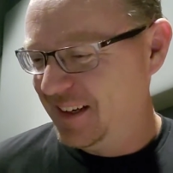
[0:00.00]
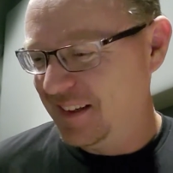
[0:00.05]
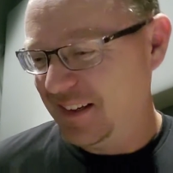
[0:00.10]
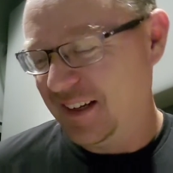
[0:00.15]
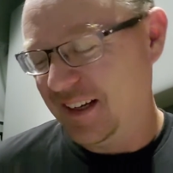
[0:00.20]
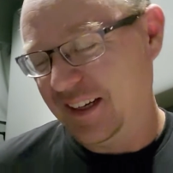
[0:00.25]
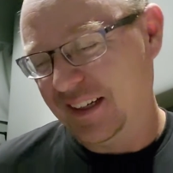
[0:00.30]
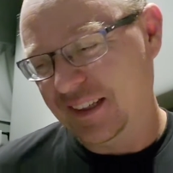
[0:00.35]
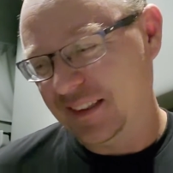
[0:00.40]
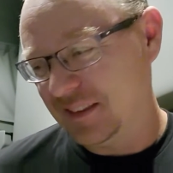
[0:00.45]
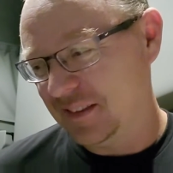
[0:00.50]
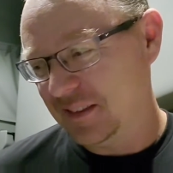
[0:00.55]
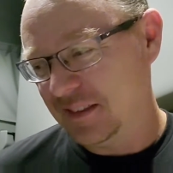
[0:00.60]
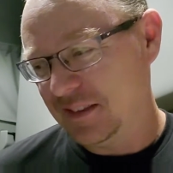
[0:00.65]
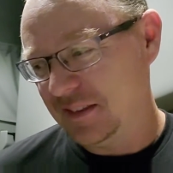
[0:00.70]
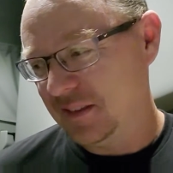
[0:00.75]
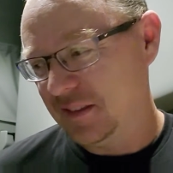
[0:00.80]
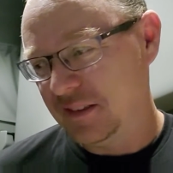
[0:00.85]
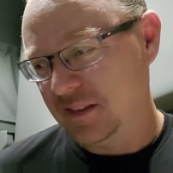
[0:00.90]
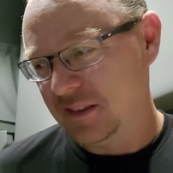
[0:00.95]
Like,
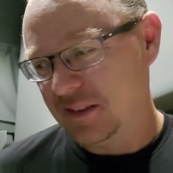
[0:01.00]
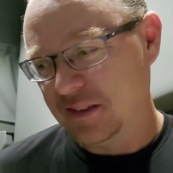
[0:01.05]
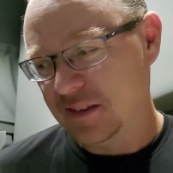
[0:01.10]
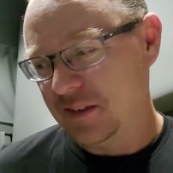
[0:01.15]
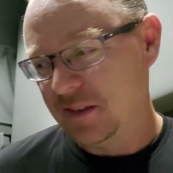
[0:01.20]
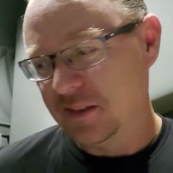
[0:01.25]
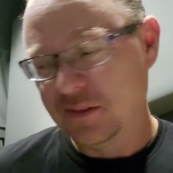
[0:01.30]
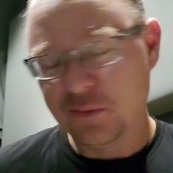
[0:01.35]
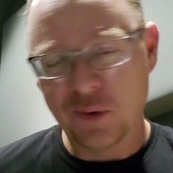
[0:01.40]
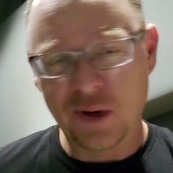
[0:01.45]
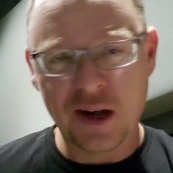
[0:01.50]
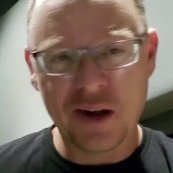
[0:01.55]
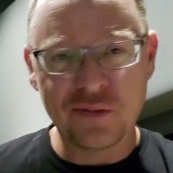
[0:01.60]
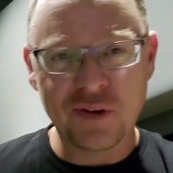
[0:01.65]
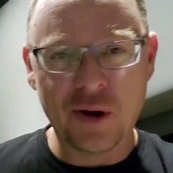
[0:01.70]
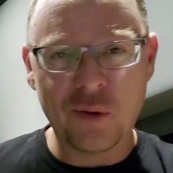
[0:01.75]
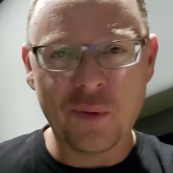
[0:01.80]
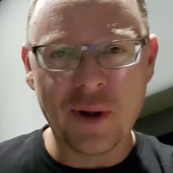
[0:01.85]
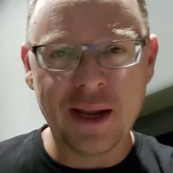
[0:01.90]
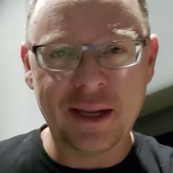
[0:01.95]

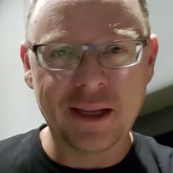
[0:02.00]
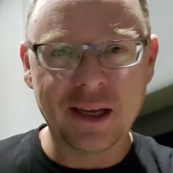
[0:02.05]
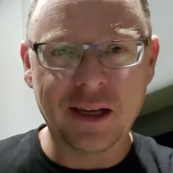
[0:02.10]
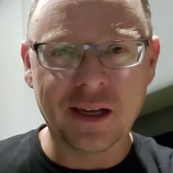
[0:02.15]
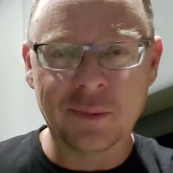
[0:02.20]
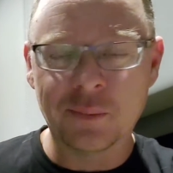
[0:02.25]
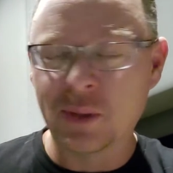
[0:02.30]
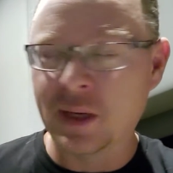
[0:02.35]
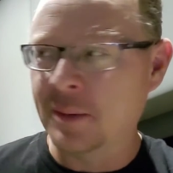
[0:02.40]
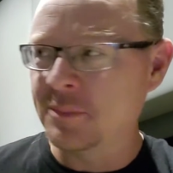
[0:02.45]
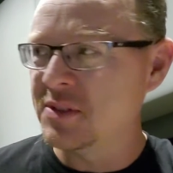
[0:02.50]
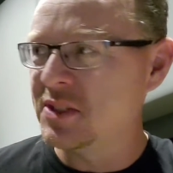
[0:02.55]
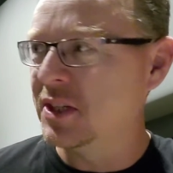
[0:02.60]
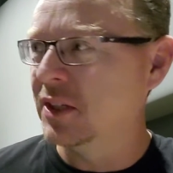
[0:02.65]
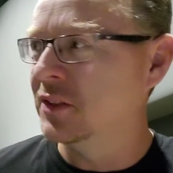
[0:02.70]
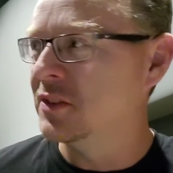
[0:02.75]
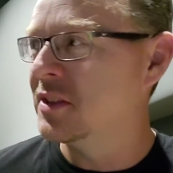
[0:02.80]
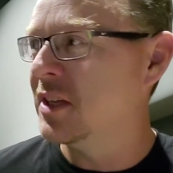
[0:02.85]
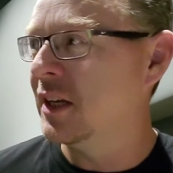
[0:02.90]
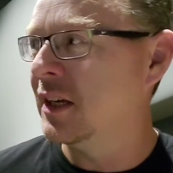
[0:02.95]
whenever I wake up and I'm
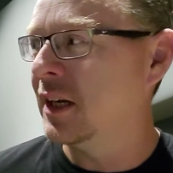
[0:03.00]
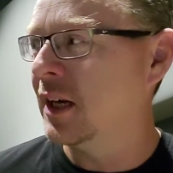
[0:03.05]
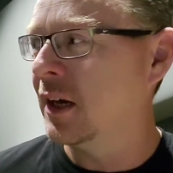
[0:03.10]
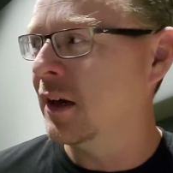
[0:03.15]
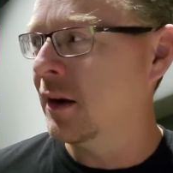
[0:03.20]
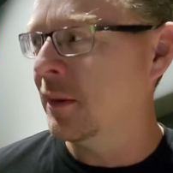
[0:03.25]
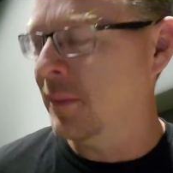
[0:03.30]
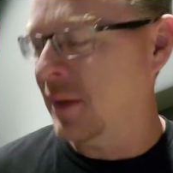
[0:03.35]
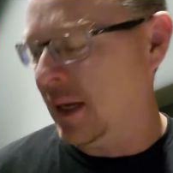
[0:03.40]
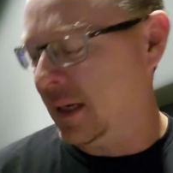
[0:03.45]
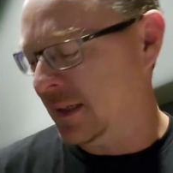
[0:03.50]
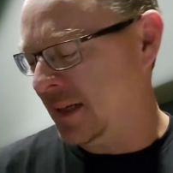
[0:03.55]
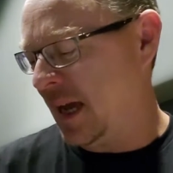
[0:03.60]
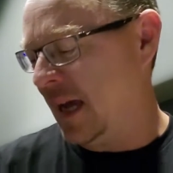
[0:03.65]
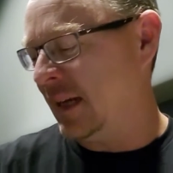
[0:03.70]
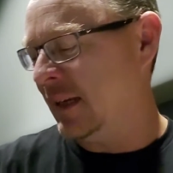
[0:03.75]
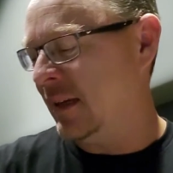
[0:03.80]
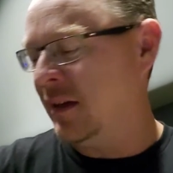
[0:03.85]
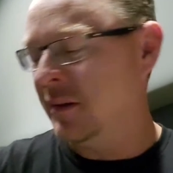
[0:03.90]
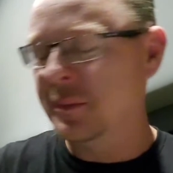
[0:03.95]
still sitting here and I'm like,
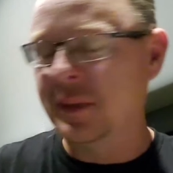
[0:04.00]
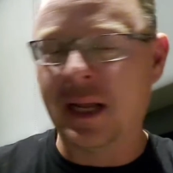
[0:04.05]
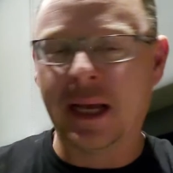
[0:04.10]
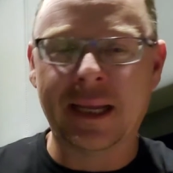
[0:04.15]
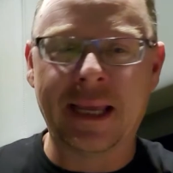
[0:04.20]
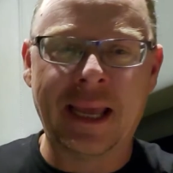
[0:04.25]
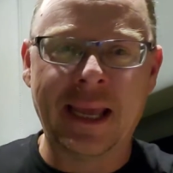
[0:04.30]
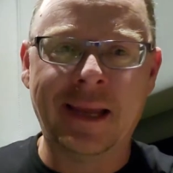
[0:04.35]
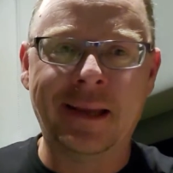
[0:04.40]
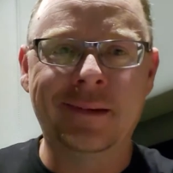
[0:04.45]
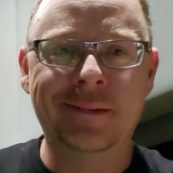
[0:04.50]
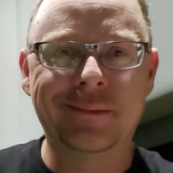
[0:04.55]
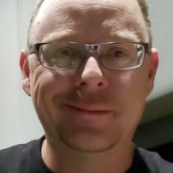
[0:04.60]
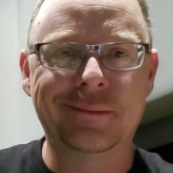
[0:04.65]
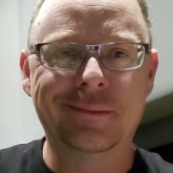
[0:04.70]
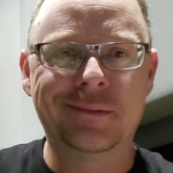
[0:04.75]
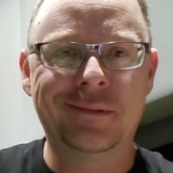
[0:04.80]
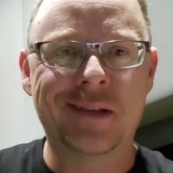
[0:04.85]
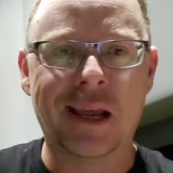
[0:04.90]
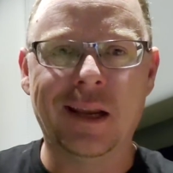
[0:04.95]
dadgummit, I can't
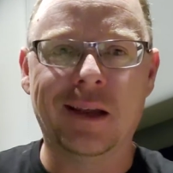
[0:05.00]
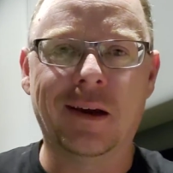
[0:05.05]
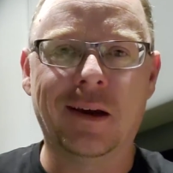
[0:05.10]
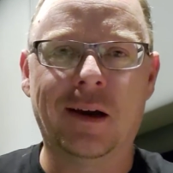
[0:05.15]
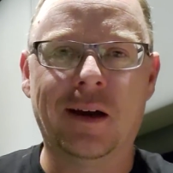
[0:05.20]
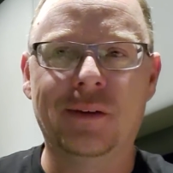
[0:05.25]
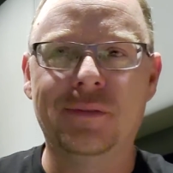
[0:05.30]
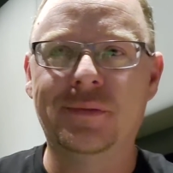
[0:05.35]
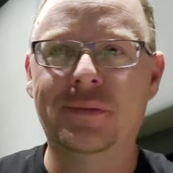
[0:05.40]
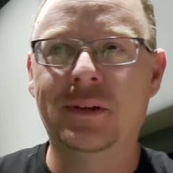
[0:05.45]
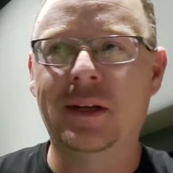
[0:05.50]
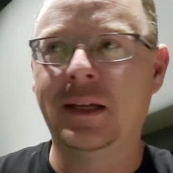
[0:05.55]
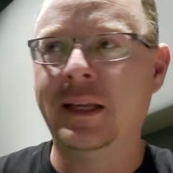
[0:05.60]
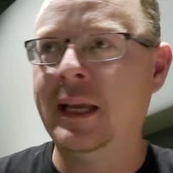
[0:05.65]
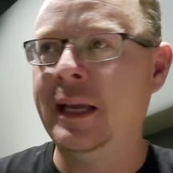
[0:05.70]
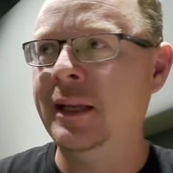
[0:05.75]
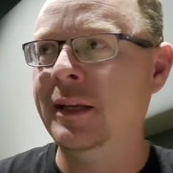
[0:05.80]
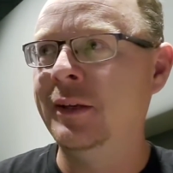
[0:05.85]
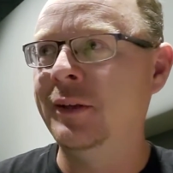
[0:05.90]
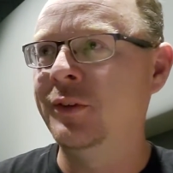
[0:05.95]
take off, I
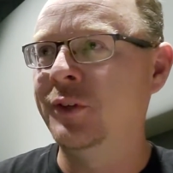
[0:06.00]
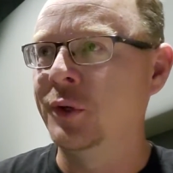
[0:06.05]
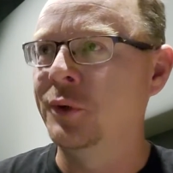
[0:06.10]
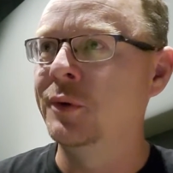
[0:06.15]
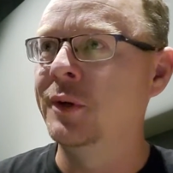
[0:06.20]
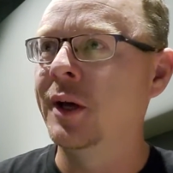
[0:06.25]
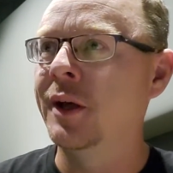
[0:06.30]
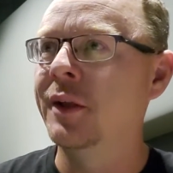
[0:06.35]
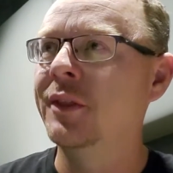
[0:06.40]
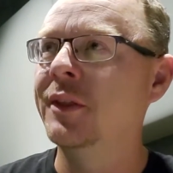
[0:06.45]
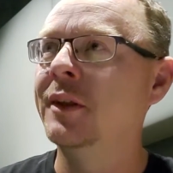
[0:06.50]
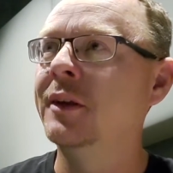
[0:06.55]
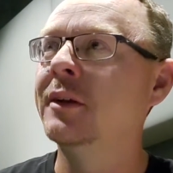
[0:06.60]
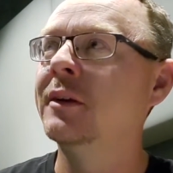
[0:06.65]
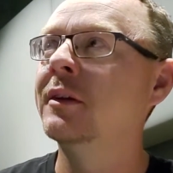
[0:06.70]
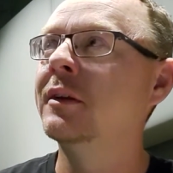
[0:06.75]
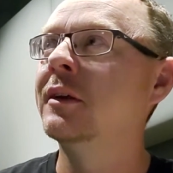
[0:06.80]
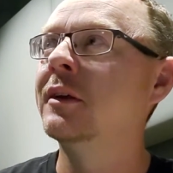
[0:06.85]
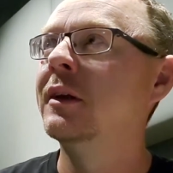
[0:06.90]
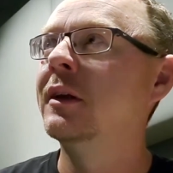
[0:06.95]
can't do nothing